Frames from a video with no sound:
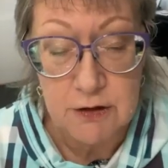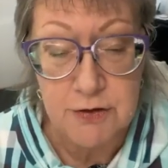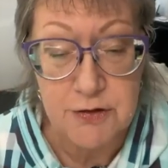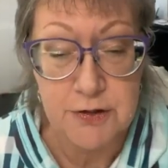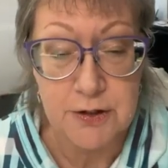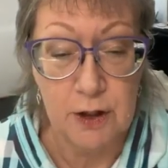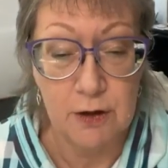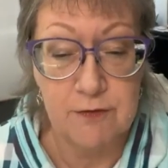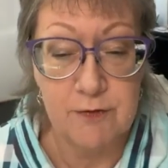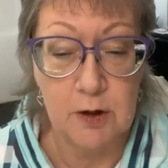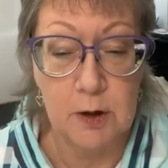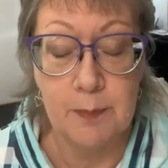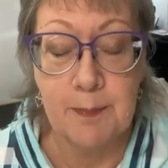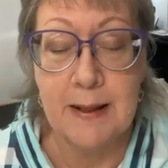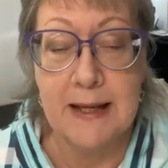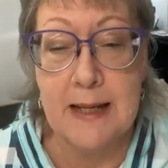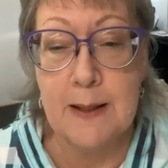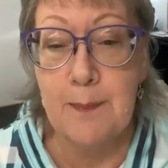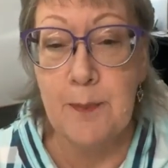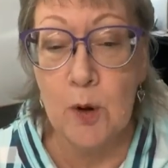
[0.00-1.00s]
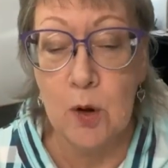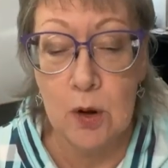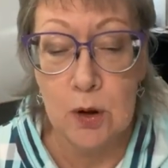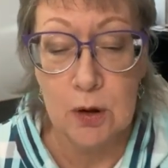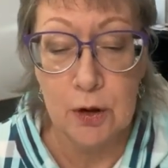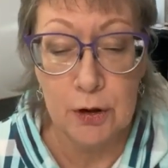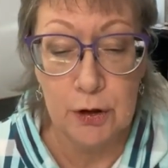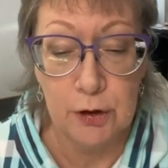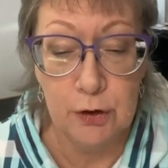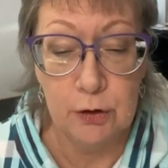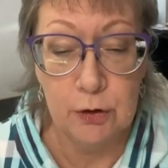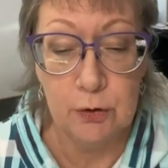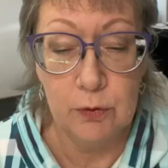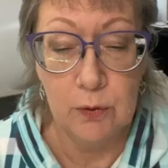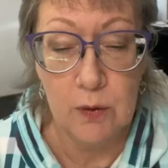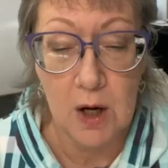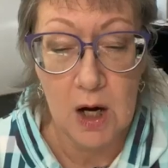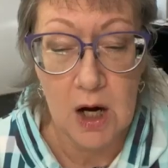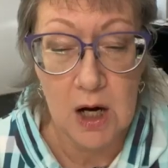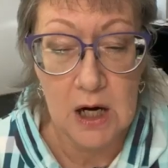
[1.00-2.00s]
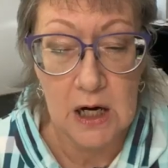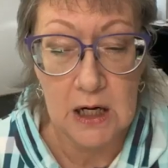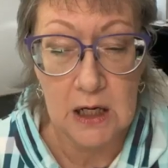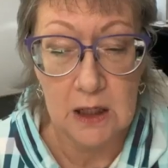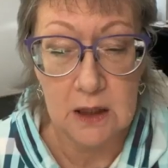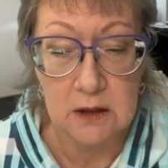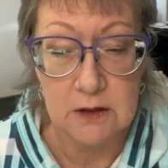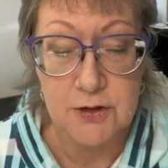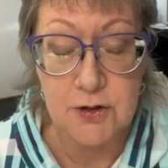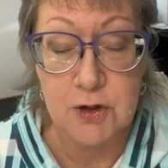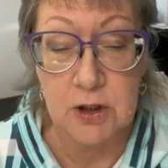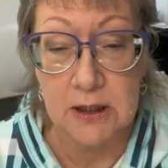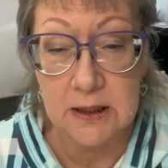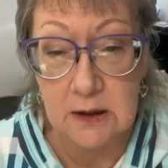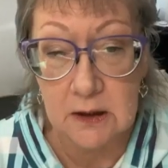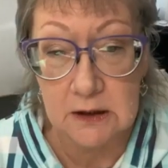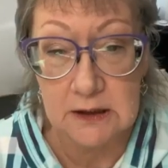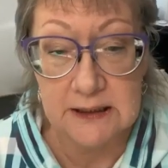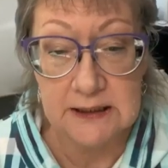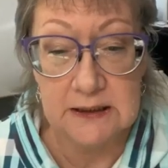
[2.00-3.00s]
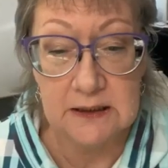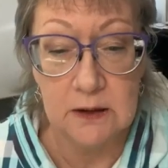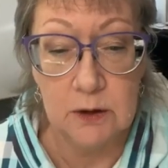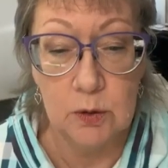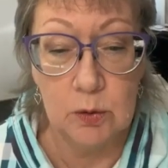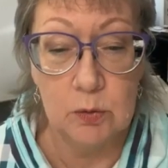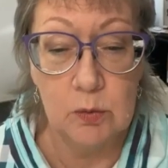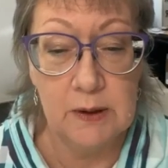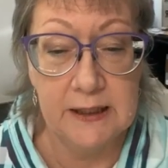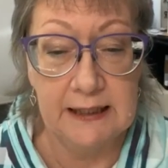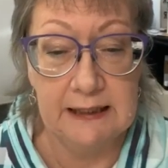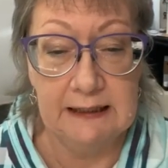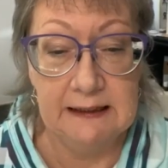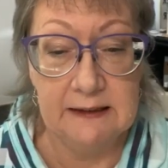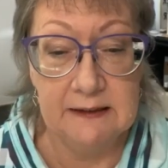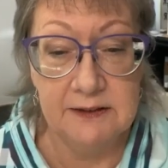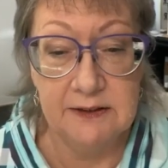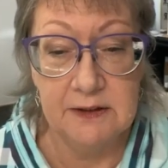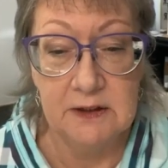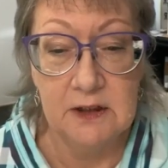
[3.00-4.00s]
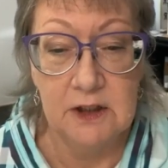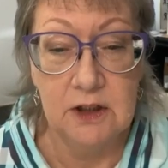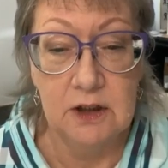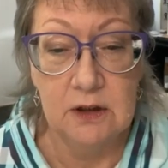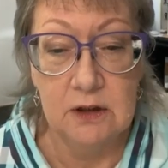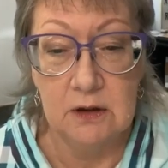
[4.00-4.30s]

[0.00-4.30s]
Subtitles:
So for people who are struggling with